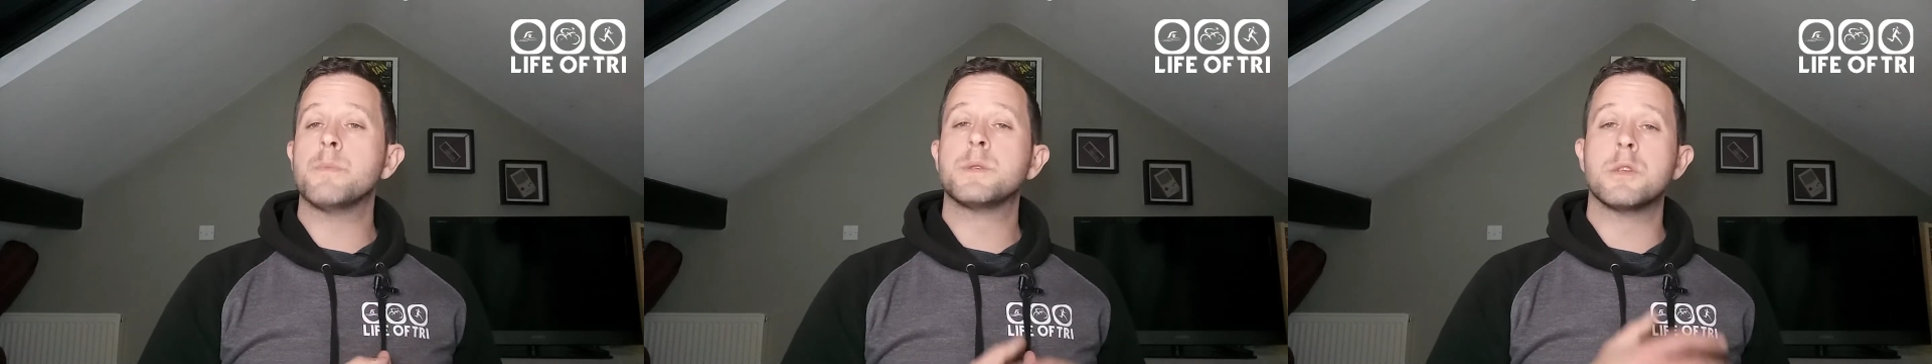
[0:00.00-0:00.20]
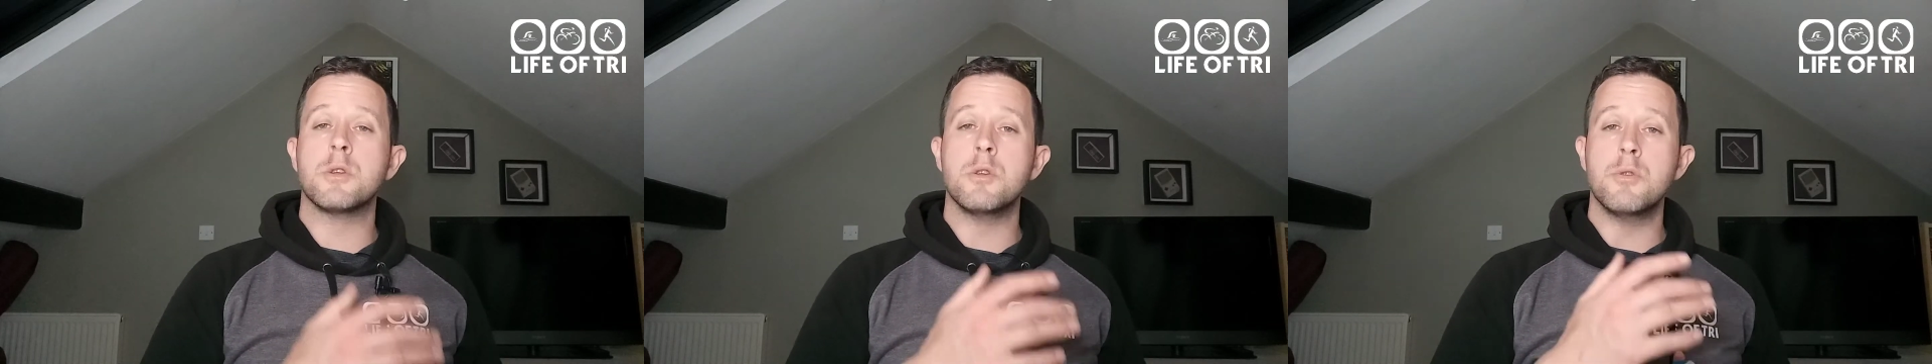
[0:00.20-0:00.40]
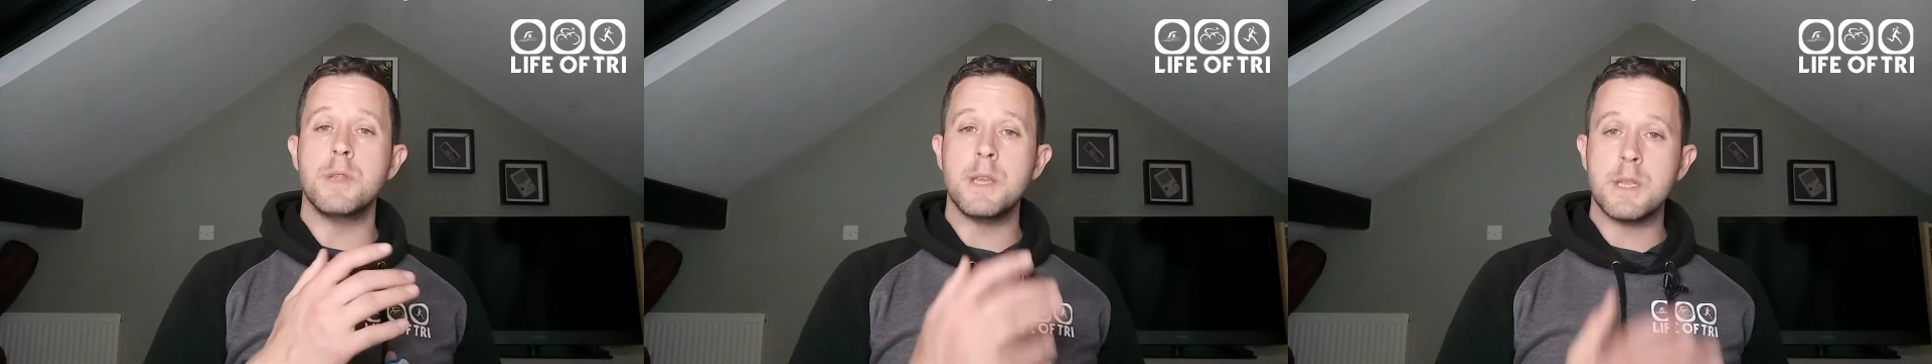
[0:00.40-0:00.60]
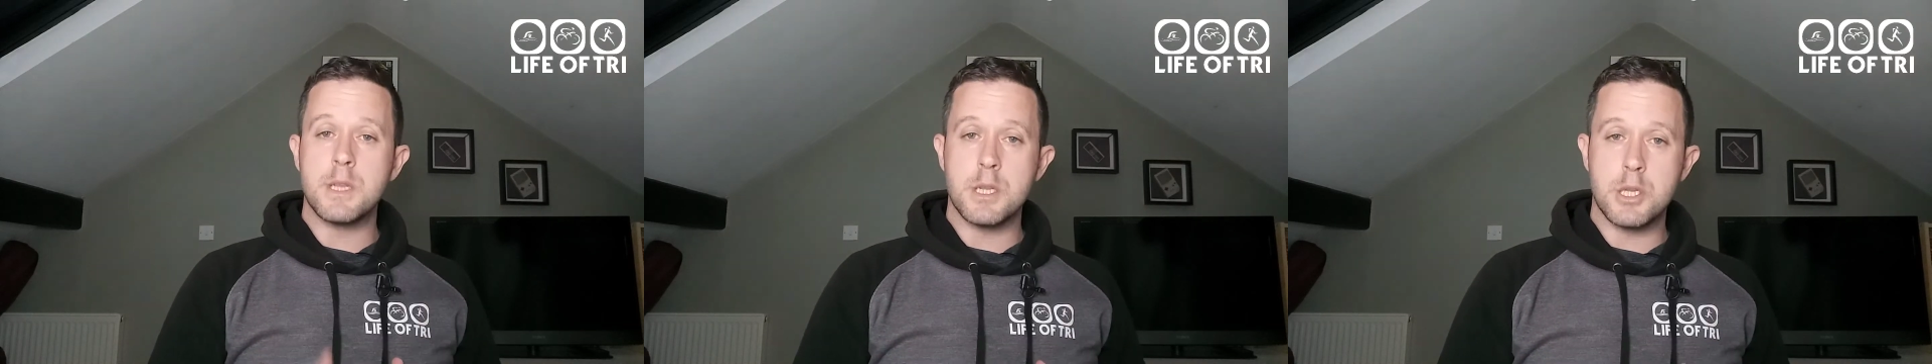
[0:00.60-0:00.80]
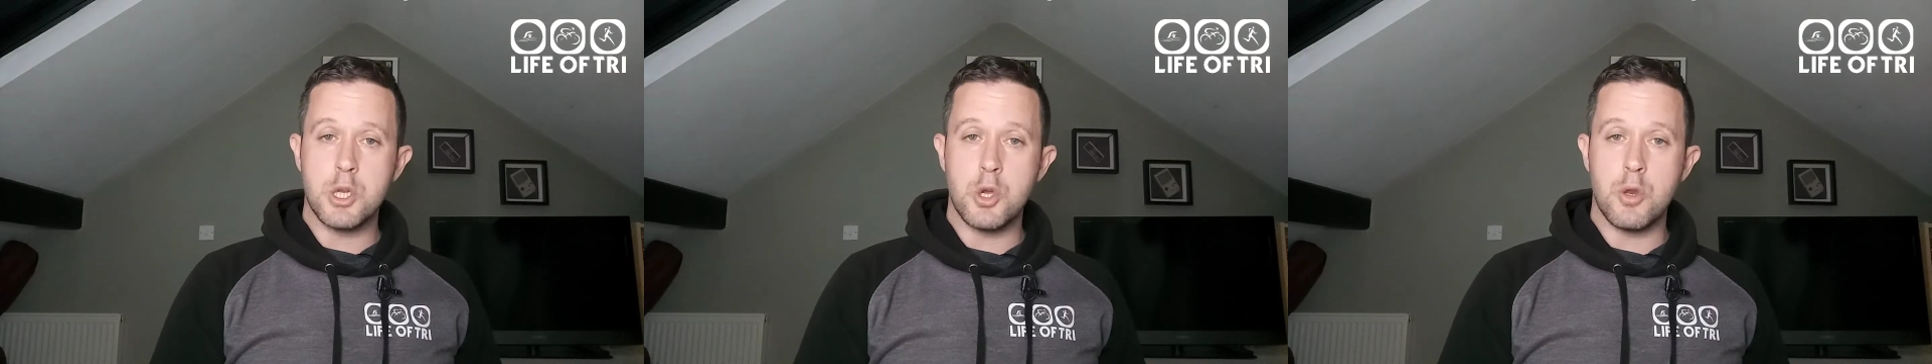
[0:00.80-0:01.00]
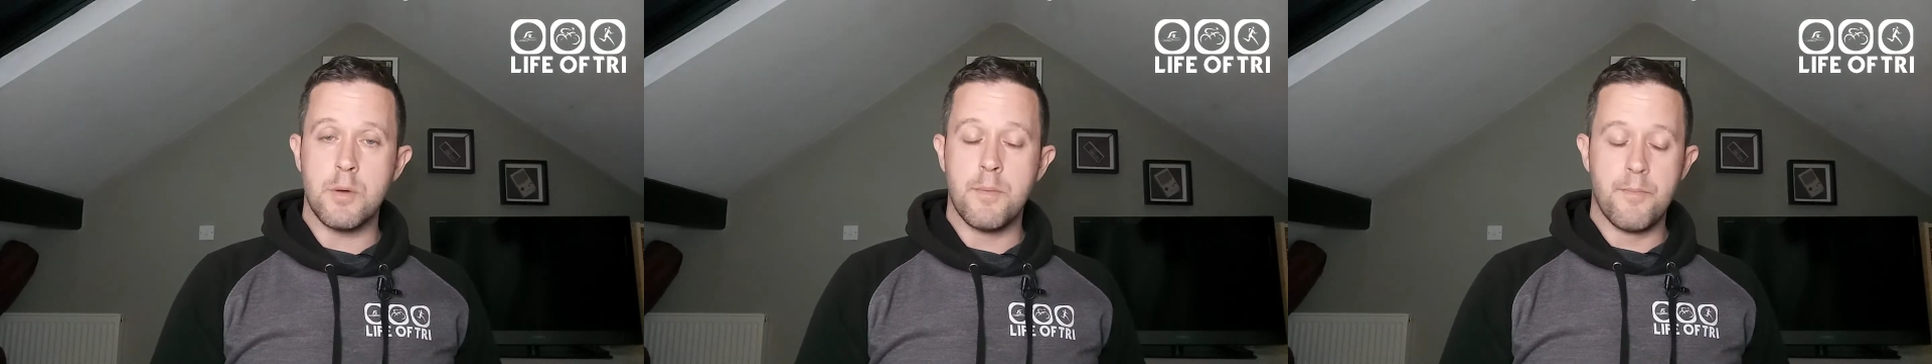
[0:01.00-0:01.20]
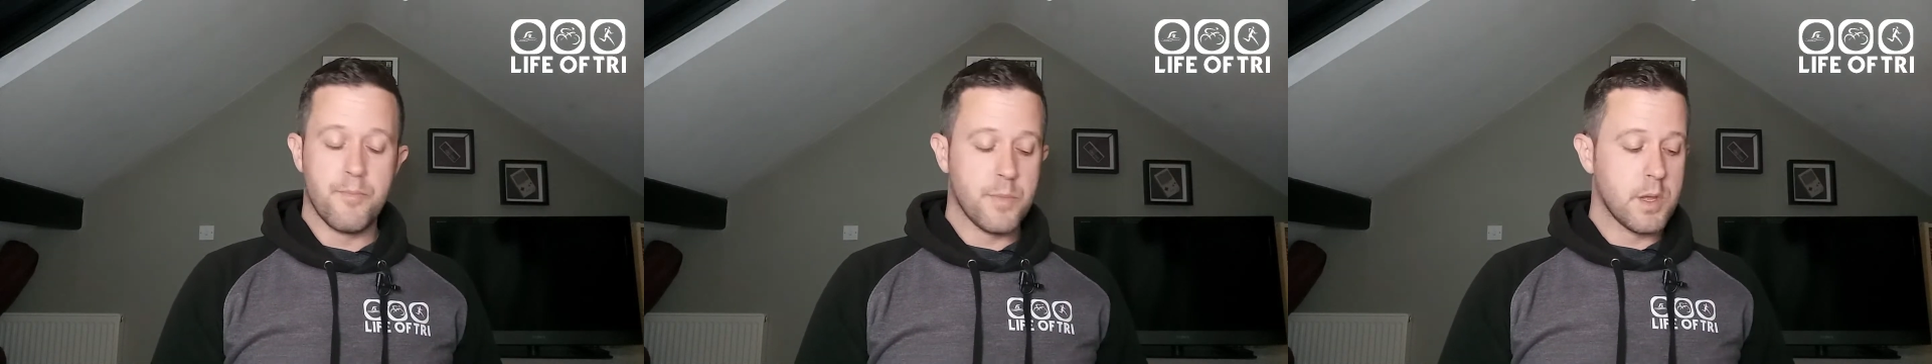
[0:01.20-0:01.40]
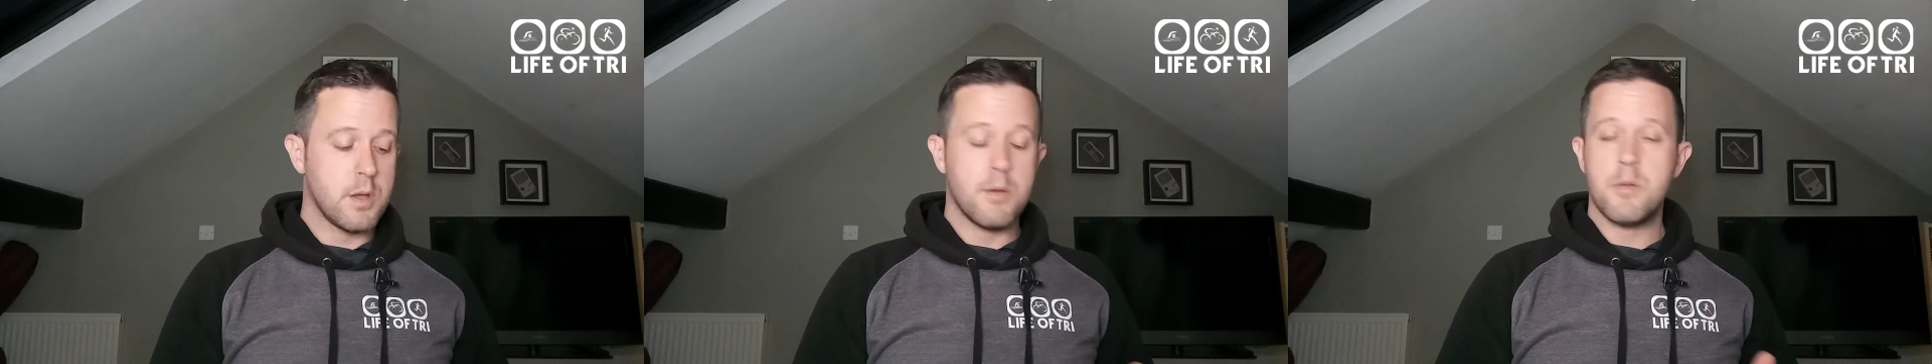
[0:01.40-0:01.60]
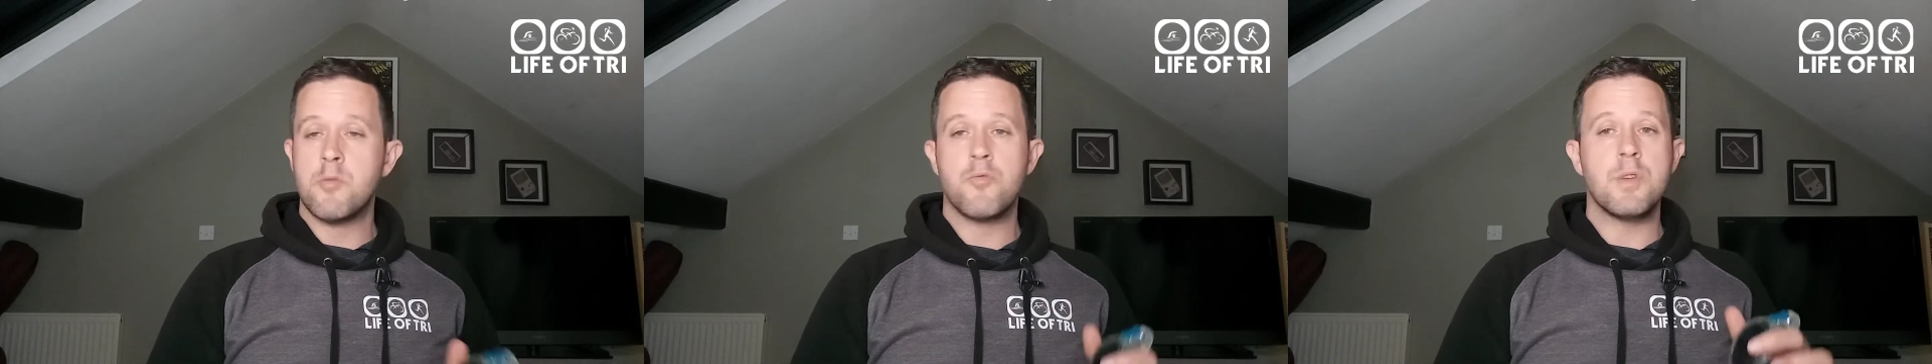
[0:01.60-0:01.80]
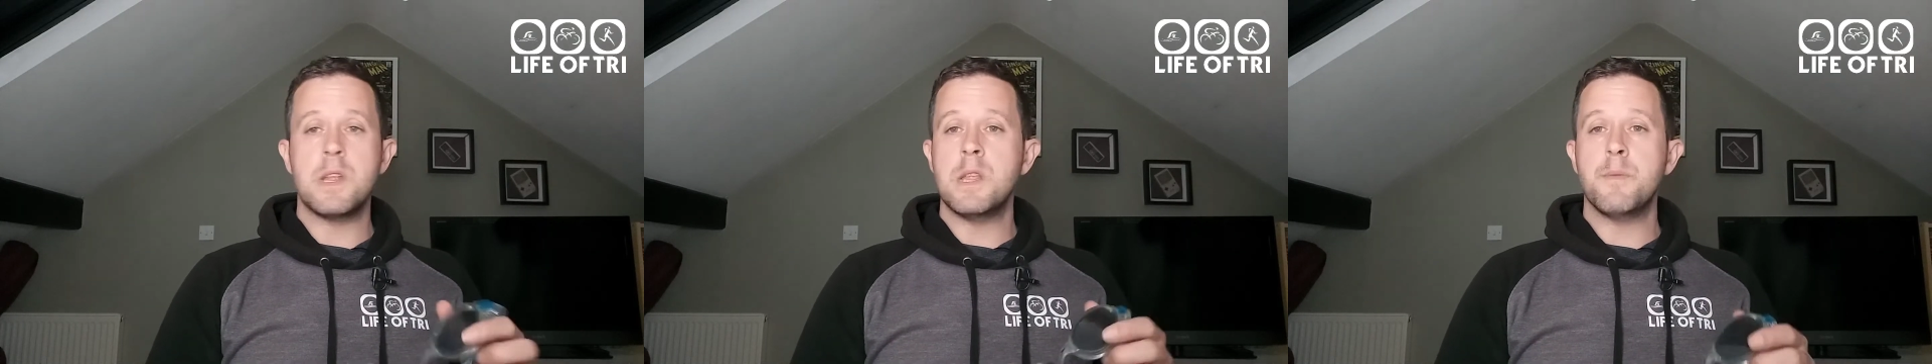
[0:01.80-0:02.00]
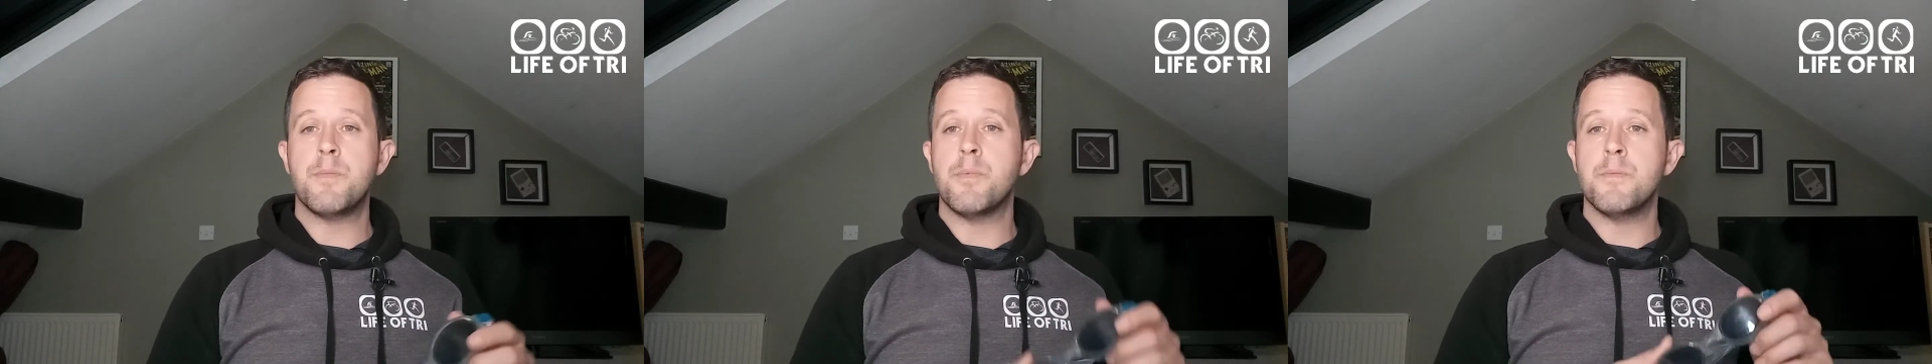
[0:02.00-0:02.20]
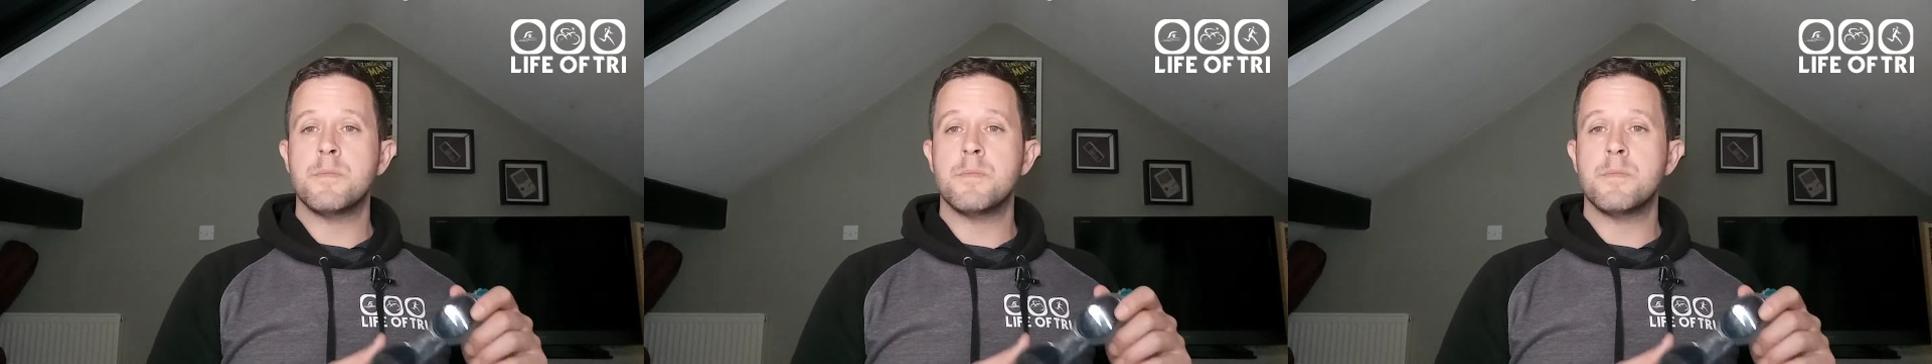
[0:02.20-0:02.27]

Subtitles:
so you need to turn. Really,